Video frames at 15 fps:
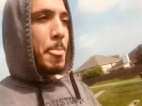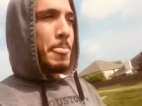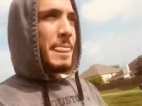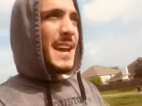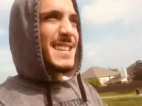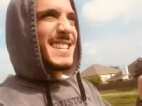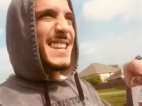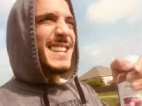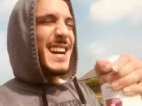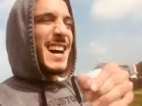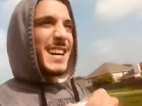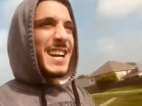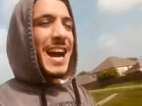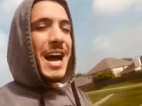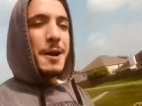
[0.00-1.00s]
that's gonna
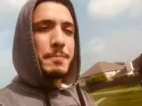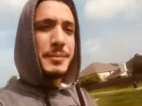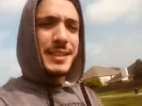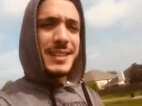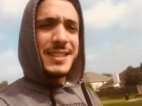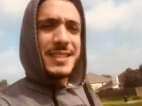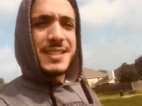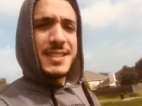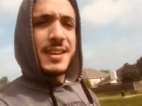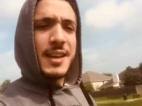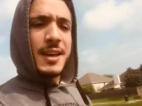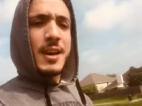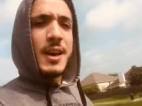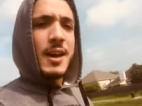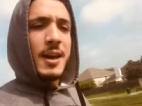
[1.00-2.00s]
accomplish
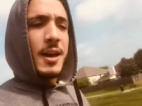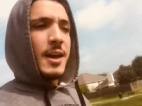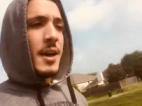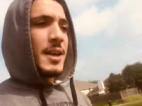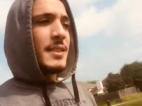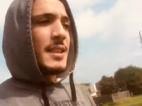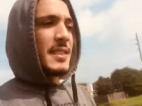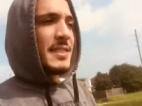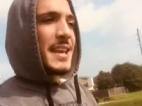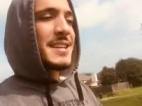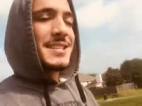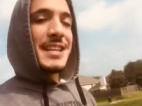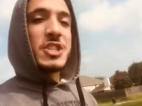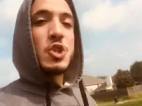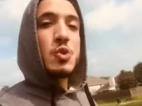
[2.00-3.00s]
the things
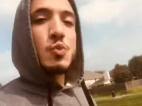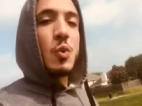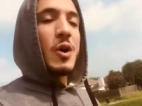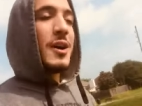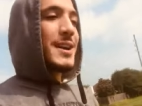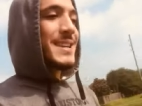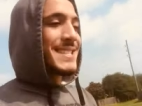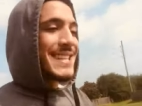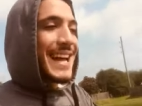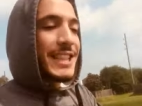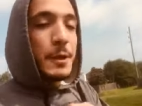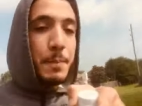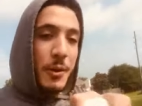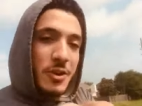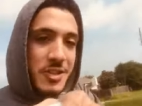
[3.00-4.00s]
that you want is not
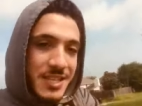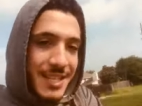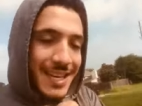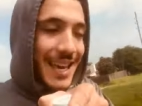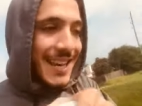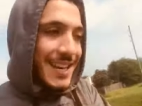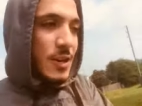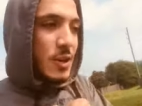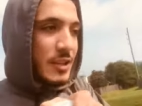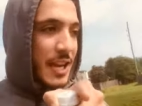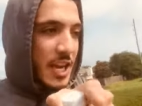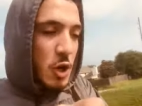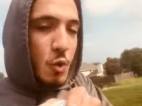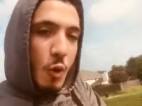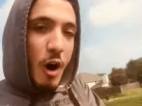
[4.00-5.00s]
the person that it,
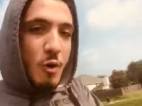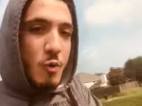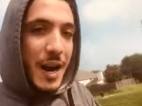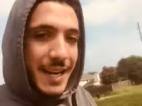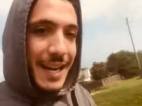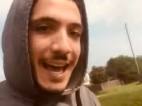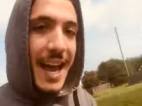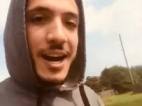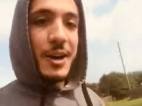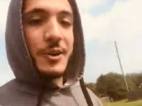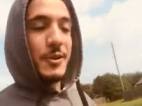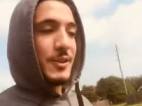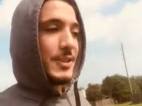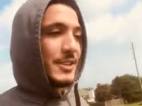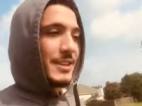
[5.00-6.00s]
that you are right now.
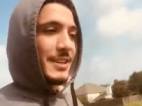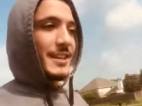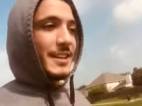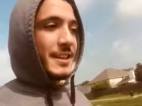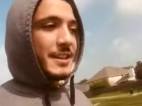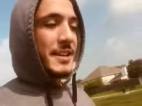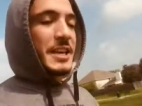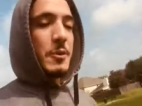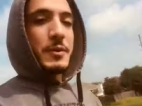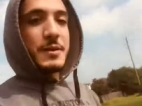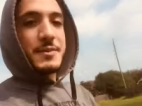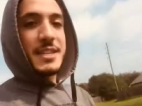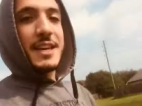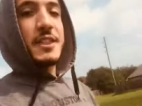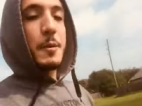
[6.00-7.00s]
You get what I'm
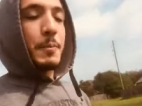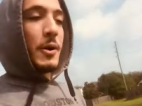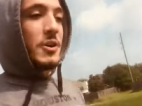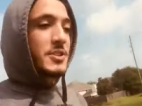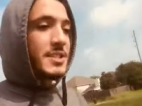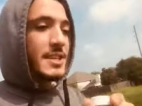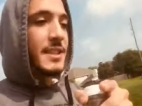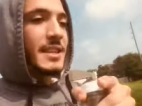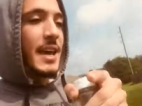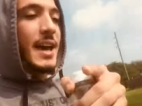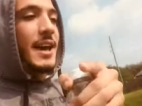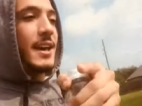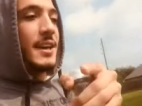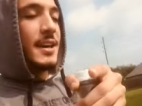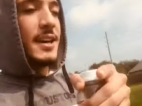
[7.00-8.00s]
saying? The person
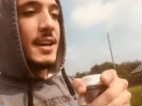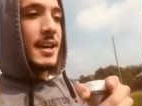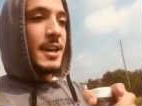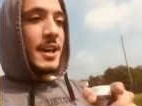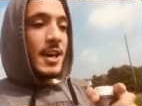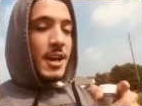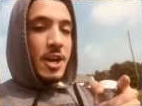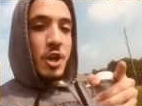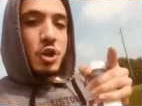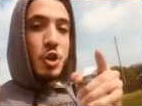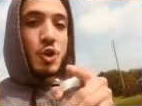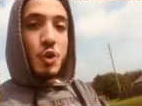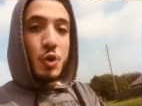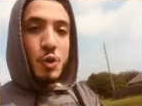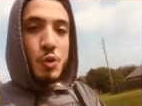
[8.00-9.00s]
that
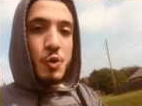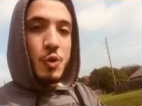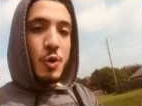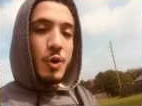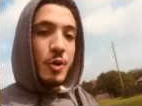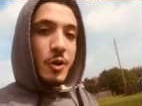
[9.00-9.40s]
you